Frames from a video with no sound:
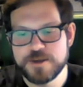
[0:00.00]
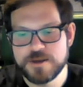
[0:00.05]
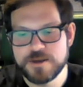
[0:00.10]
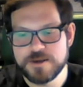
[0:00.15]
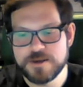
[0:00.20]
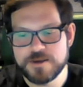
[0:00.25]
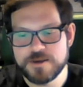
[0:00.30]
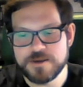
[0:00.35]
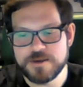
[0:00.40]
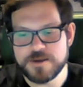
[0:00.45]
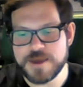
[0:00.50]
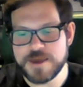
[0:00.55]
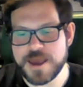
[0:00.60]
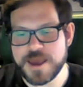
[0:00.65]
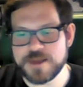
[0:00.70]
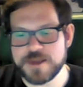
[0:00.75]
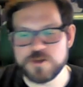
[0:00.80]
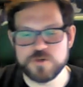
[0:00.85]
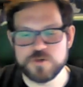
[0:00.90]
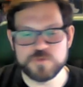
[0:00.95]
and
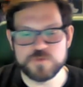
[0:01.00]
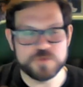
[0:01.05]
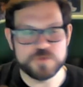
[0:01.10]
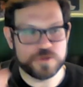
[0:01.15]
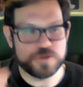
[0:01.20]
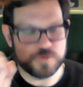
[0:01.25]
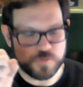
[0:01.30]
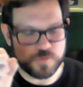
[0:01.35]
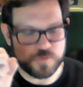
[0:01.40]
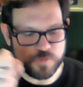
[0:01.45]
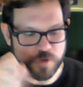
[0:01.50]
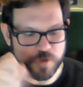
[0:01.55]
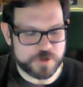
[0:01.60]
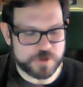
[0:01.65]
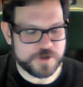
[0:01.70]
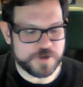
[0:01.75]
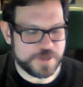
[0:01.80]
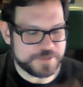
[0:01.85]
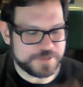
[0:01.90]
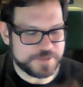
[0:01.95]
you throw your
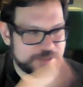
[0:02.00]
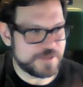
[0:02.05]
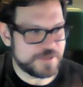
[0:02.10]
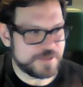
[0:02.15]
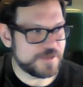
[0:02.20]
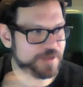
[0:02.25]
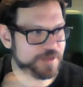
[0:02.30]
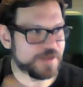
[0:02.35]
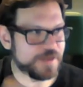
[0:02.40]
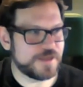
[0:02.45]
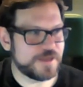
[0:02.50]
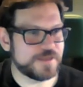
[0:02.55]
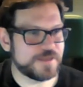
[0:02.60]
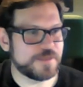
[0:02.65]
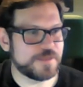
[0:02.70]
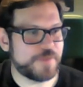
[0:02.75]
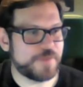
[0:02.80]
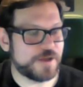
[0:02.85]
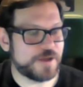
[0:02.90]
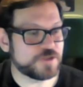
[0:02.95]
dice in it and they
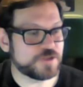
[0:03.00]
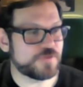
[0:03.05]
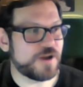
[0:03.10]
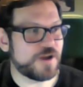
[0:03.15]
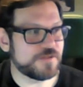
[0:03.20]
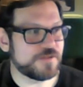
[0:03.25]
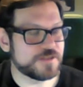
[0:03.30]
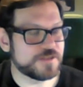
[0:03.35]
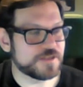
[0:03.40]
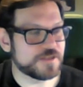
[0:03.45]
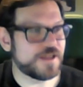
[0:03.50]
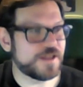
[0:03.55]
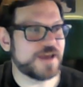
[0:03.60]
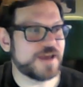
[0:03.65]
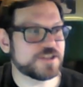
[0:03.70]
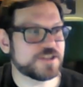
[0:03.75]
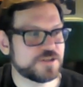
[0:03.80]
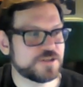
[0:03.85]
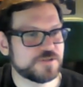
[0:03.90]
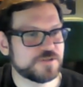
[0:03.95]
bounce around in the
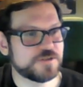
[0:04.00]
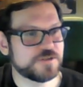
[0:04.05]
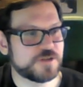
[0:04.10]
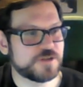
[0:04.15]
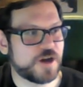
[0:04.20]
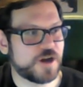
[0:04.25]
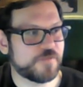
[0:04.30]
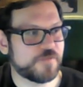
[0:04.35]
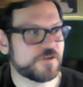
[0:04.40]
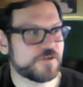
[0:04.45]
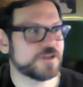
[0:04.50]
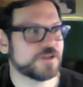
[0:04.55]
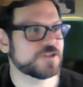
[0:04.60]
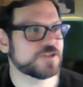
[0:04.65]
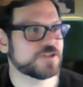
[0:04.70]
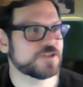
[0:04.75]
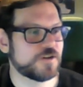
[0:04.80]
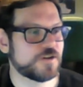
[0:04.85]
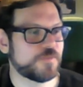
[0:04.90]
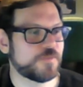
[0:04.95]
glass, and you cover it so
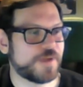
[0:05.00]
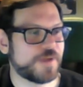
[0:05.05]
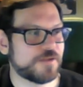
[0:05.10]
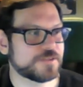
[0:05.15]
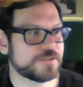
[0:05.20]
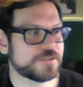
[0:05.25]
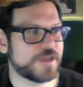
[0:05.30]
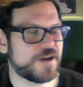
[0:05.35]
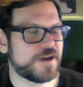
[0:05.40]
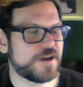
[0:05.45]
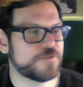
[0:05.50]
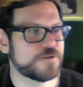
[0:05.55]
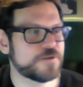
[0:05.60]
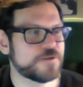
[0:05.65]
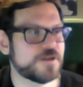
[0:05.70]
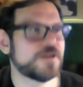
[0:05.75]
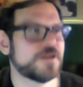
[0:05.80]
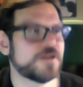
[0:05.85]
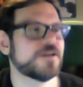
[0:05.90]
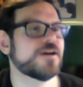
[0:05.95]
they don't bounce out,
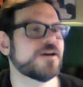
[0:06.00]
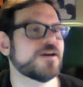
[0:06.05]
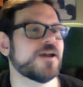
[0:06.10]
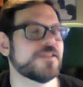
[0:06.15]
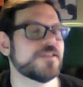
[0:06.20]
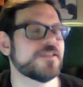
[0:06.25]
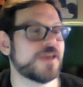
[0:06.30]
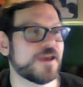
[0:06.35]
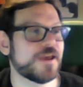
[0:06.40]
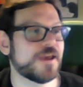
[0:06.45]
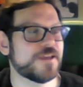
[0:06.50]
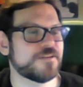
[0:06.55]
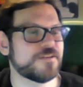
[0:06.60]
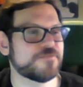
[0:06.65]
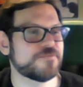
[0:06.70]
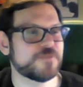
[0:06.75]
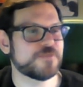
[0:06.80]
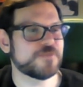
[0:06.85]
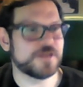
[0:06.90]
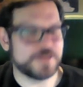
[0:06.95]
and
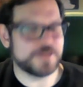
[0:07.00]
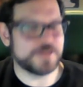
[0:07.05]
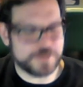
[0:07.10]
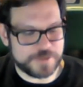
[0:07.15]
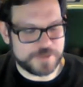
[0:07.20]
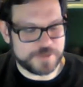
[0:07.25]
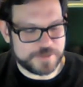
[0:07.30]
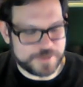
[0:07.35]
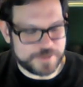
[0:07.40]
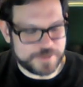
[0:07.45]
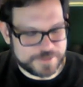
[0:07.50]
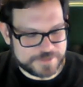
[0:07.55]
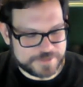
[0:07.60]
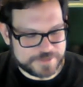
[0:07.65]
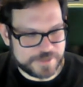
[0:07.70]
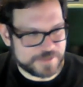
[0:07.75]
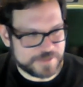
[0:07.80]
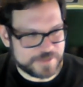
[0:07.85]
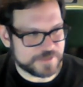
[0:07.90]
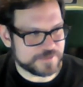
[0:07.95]
then they
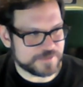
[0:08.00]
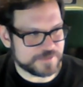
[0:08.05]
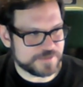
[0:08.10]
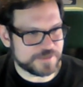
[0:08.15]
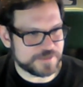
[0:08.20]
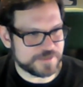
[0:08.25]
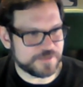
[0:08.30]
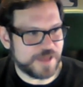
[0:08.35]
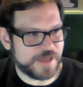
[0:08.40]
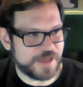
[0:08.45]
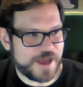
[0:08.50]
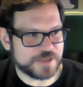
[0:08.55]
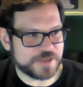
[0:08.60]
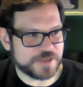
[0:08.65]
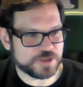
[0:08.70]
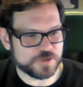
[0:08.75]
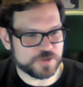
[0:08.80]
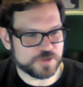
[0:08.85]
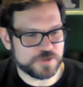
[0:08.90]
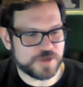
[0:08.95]
sit in the
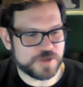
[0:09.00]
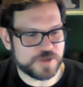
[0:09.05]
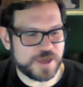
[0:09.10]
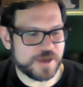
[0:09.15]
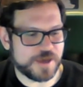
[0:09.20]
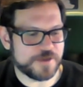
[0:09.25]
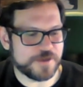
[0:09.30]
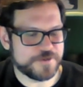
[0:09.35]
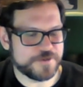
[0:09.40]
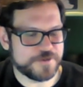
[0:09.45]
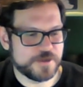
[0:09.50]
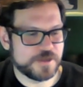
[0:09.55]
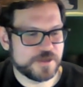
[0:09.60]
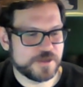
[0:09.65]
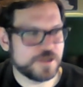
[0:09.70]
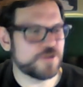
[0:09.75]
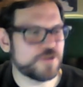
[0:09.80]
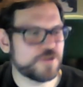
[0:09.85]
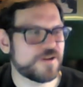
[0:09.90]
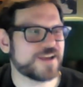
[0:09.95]
glass, so you
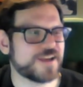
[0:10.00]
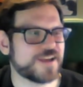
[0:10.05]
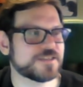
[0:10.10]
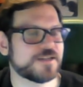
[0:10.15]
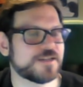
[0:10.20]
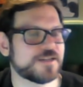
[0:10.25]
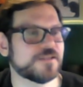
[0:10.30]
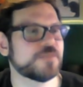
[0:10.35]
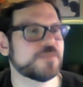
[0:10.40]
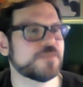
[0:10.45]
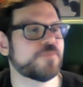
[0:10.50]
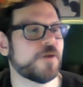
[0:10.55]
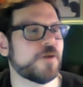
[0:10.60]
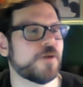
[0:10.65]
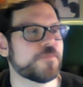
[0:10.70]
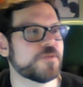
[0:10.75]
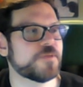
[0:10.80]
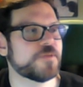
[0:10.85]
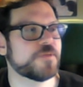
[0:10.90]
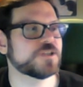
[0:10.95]
don't accidentally
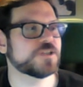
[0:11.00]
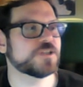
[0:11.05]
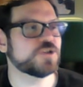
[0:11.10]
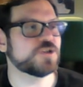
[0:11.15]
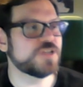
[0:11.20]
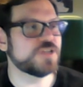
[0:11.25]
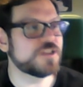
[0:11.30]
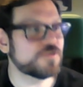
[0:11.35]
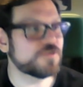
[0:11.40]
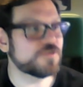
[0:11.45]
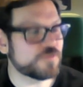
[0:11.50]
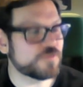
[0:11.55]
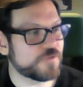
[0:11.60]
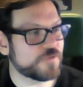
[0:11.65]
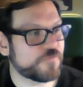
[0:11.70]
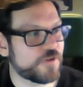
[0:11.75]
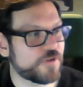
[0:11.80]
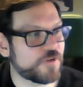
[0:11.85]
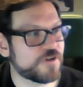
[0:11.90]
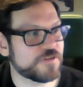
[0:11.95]
bump them, because you need to
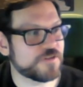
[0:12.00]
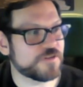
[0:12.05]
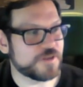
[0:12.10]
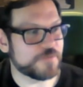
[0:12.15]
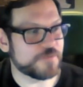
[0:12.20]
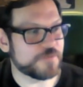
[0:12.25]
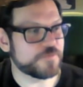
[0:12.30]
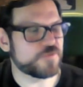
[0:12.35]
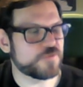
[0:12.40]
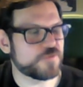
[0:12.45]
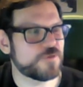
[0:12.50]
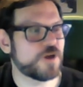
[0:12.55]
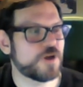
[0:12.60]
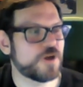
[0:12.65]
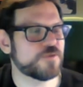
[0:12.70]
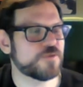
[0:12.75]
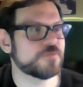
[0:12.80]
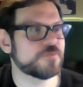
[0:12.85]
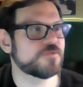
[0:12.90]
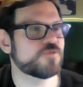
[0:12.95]
refer to them
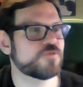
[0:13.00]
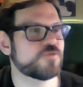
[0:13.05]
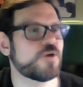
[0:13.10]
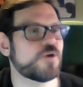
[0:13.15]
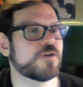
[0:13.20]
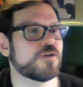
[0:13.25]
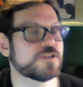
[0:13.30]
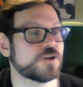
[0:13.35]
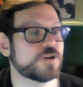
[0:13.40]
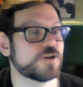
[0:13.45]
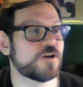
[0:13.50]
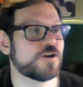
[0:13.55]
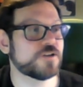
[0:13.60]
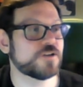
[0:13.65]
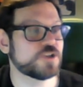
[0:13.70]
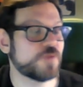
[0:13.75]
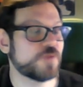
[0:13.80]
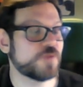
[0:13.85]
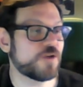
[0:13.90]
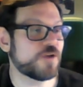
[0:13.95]
throughout a turn.
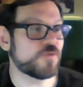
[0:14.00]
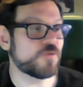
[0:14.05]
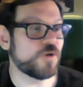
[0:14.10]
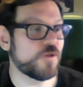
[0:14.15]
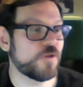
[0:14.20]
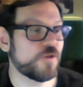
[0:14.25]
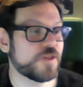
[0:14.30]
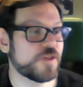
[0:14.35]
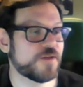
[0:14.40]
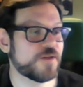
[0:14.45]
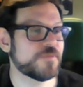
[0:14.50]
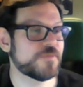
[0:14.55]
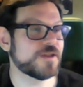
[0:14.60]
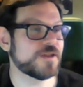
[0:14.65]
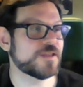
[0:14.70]
So you might roll them. And